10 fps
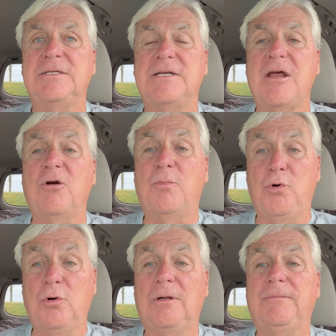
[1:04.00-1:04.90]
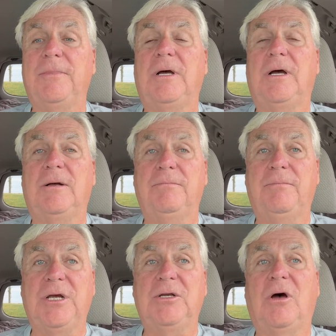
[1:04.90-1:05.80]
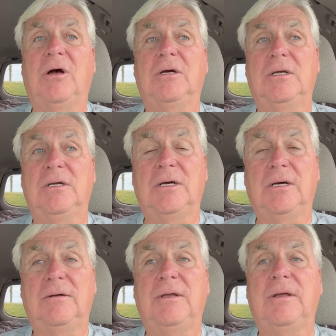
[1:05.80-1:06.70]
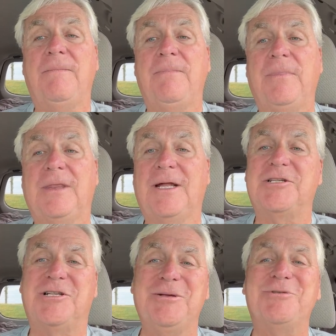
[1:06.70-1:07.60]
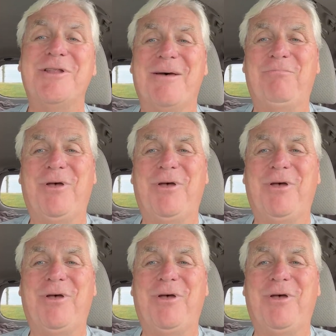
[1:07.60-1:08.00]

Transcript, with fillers: standard poodle, uh, big dog, uh, that sleeps in that